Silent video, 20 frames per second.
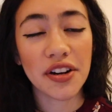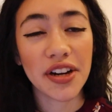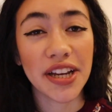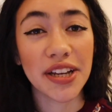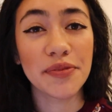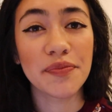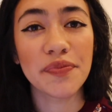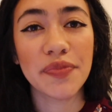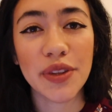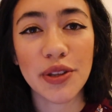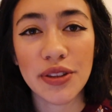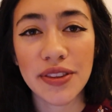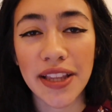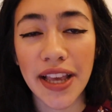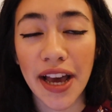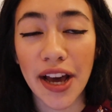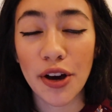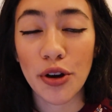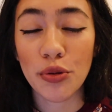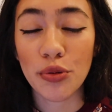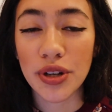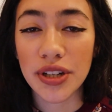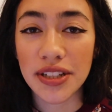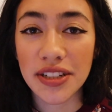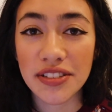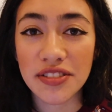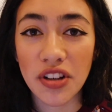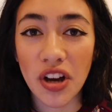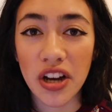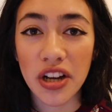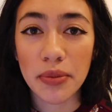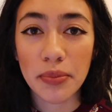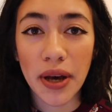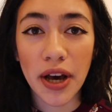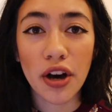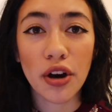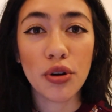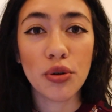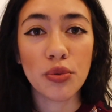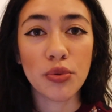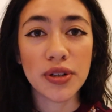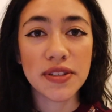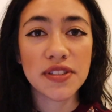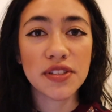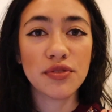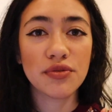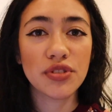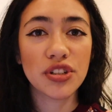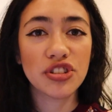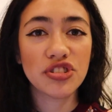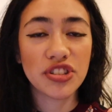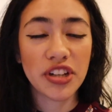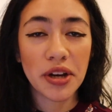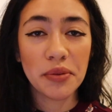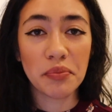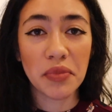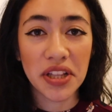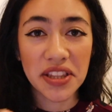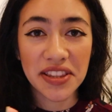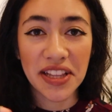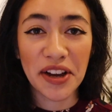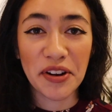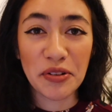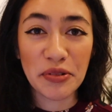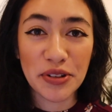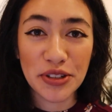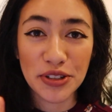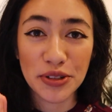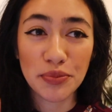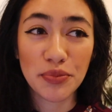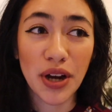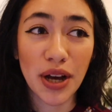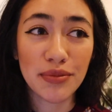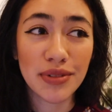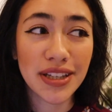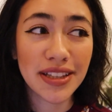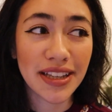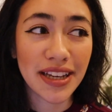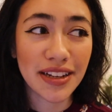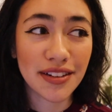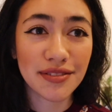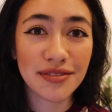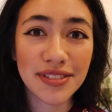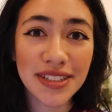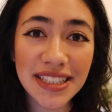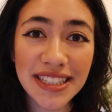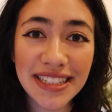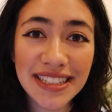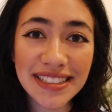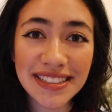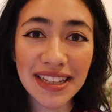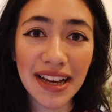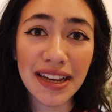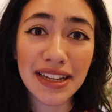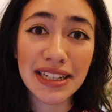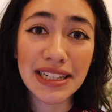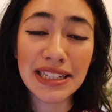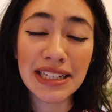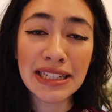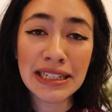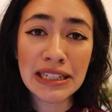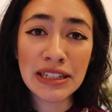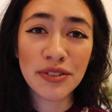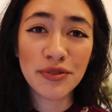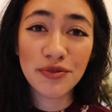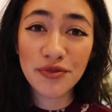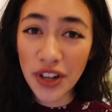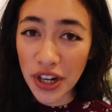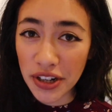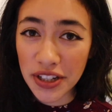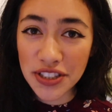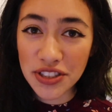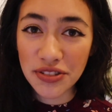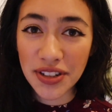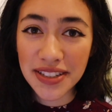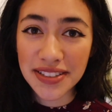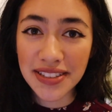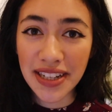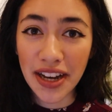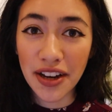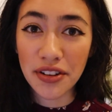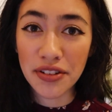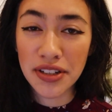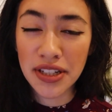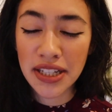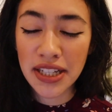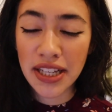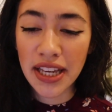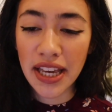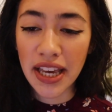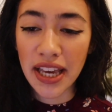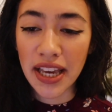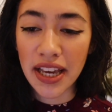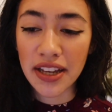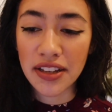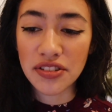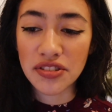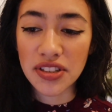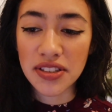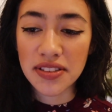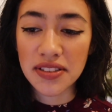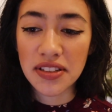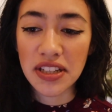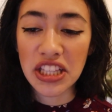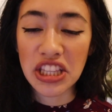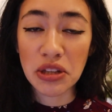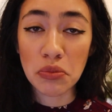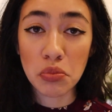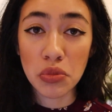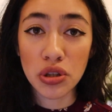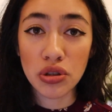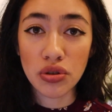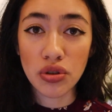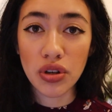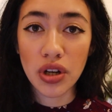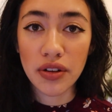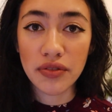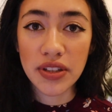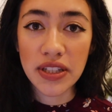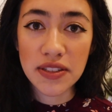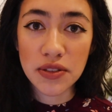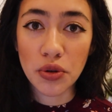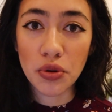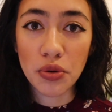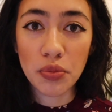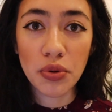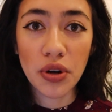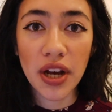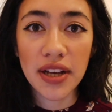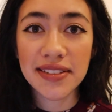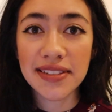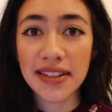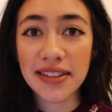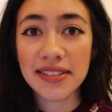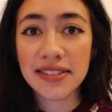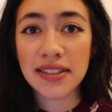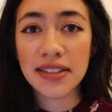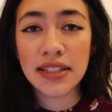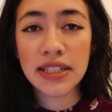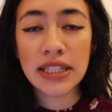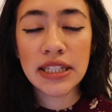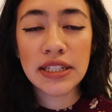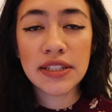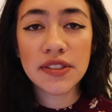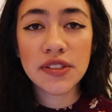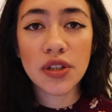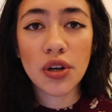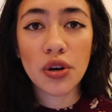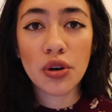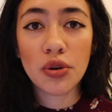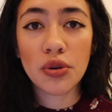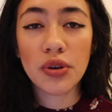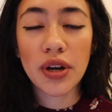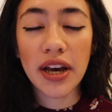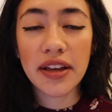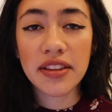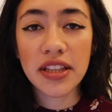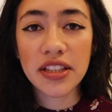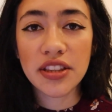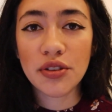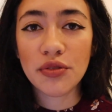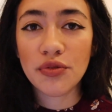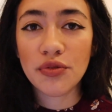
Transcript: right, now we're going to talk about once you've reached a month out, when you're probably like really excited, very stressed out, and just in the middle of this whole process. So I think the